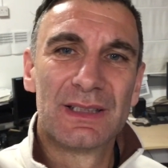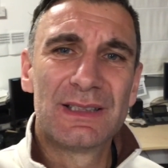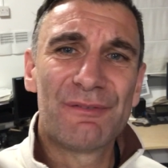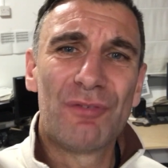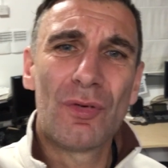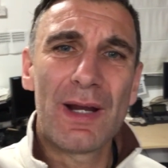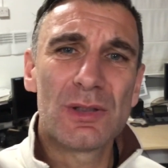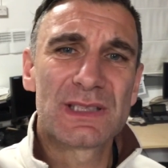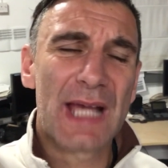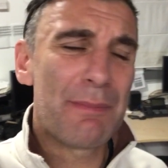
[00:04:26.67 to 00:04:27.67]
Is it 4
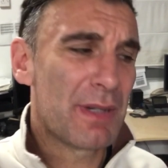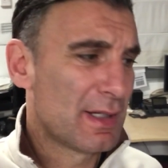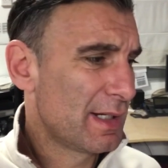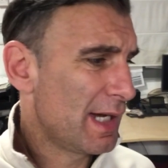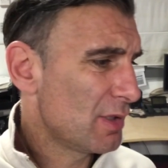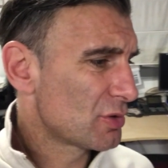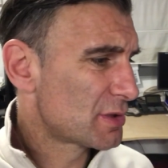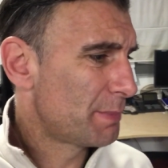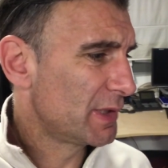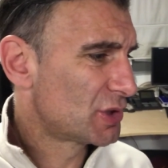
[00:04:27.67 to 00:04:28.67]
hours, Sam? How long's
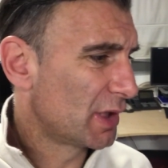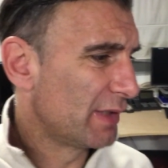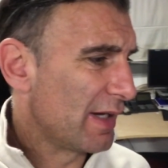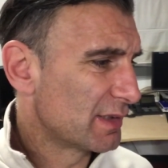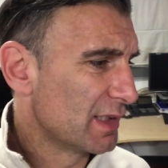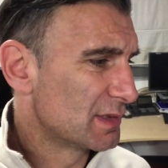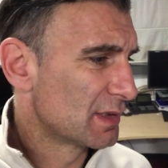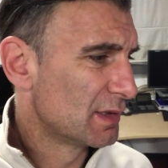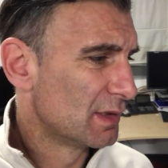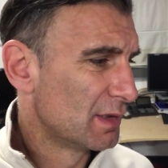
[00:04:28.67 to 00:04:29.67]
the Peach show nowadays?